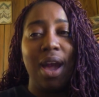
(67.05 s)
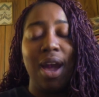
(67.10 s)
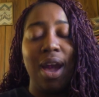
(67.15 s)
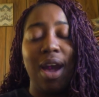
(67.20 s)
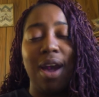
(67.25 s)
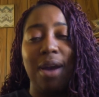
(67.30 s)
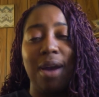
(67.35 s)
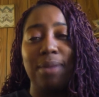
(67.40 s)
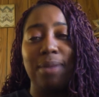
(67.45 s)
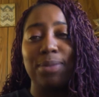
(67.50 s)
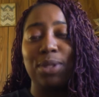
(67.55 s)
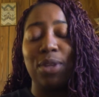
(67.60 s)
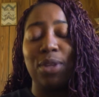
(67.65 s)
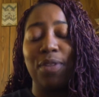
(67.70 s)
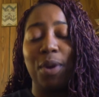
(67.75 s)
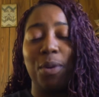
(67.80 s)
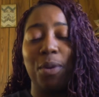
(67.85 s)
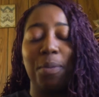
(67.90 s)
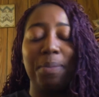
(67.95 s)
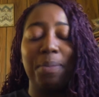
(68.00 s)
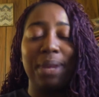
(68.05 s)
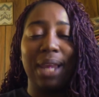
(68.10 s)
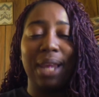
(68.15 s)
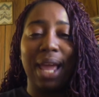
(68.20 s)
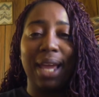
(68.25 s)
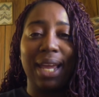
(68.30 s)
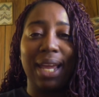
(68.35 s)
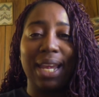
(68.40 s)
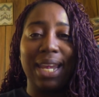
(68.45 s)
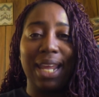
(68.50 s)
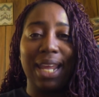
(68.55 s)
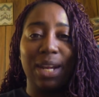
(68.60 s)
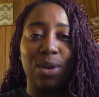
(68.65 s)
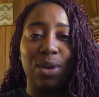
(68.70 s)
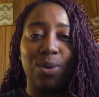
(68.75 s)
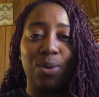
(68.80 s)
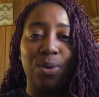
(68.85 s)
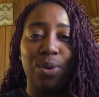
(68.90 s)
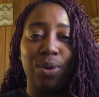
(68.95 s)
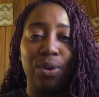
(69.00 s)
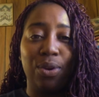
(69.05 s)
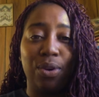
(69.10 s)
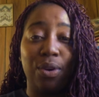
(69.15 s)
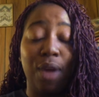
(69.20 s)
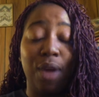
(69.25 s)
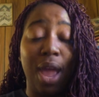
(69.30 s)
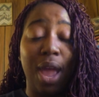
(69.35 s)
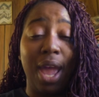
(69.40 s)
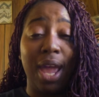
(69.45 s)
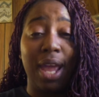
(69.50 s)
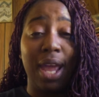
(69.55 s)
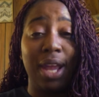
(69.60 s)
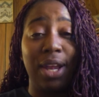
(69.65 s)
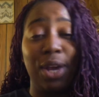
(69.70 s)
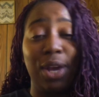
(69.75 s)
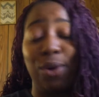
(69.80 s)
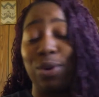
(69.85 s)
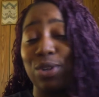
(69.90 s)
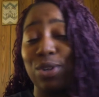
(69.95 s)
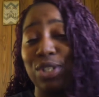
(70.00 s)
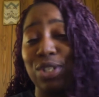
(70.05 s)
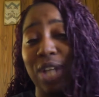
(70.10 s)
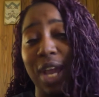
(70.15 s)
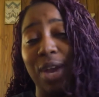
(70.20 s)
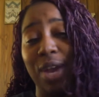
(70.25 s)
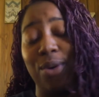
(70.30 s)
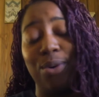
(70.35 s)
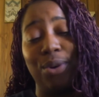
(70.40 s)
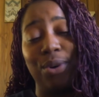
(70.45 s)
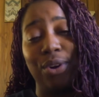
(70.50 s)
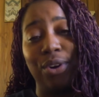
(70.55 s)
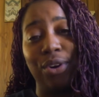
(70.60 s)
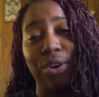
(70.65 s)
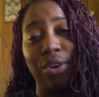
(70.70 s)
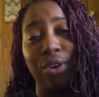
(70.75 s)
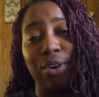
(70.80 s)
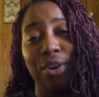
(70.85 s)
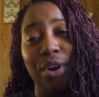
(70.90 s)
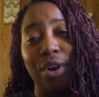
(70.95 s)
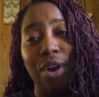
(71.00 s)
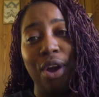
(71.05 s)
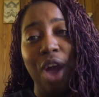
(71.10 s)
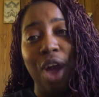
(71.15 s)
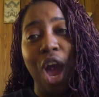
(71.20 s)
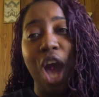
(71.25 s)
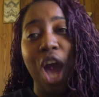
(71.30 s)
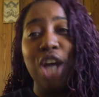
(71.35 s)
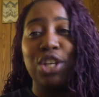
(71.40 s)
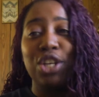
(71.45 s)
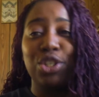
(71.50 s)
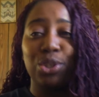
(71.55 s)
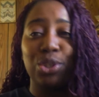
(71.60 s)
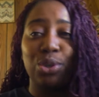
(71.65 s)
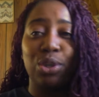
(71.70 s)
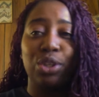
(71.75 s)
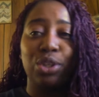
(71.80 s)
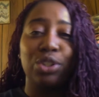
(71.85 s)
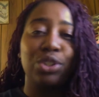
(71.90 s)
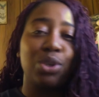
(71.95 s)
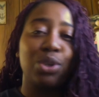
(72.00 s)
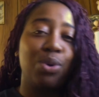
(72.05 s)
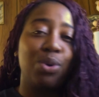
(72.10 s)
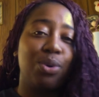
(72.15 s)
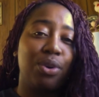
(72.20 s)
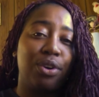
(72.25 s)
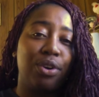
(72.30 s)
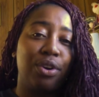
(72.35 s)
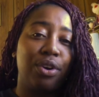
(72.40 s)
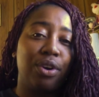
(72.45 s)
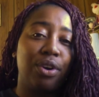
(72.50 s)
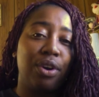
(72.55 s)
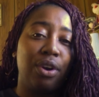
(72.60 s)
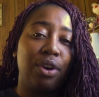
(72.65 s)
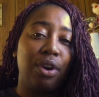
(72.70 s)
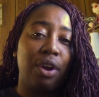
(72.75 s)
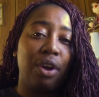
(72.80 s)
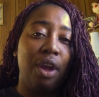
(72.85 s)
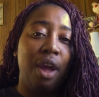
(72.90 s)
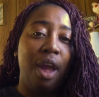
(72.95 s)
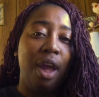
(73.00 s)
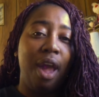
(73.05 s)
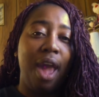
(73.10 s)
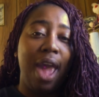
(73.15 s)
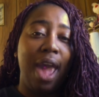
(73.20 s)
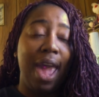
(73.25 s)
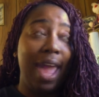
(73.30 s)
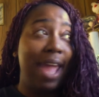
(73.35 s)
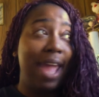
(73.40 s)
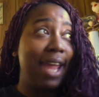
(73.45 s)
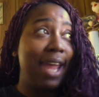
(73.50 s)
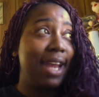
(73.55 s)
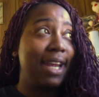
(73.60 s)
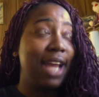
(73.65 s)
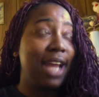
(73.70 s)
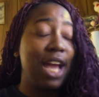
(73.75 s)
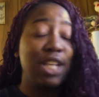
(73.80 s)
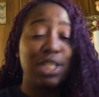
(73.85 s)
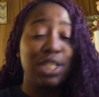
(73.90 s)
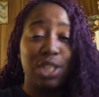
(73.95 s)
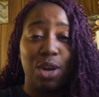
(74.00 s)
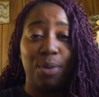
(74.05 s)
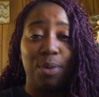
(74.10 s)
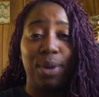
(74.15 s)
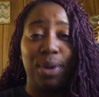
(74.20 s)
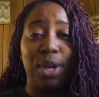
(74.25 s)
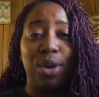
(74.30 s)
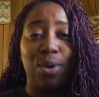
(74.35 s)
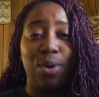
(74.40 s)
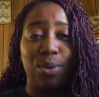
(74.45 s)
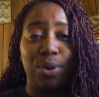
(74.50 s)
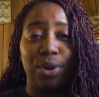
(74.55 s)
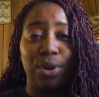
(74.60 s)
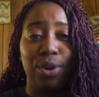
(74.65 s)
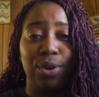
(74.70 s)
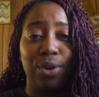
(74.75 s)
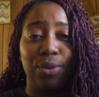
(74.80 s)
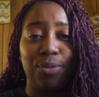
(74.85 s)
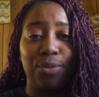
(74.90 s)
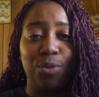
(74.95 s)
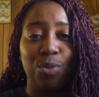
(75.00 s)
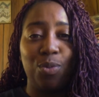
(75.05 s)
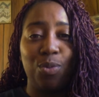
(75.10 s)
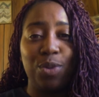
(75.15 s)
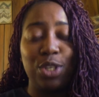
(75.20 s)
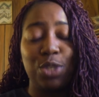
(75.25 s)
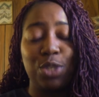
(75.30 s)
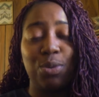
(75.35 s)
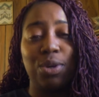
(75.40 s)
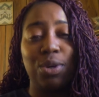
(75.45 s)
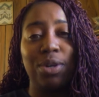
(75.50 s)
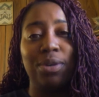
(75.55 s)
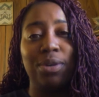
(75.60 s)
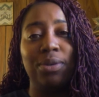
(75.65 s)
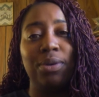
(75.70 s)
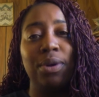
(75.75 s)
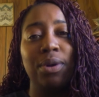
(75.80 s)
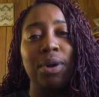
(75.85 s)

So there will be like a knit corner and a crochet corner, a jeweler's corner, and a sewing corner, which will